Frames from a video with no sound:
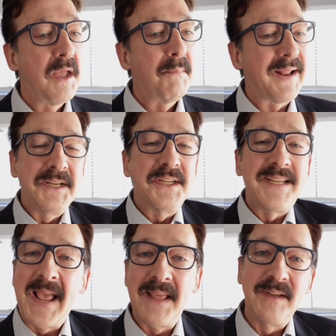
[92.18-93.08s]
but I just
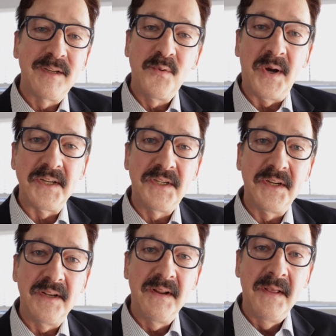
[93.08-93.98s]
had this
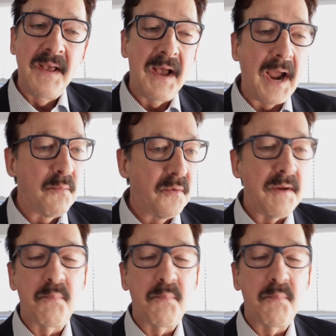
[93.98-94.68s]
question. I really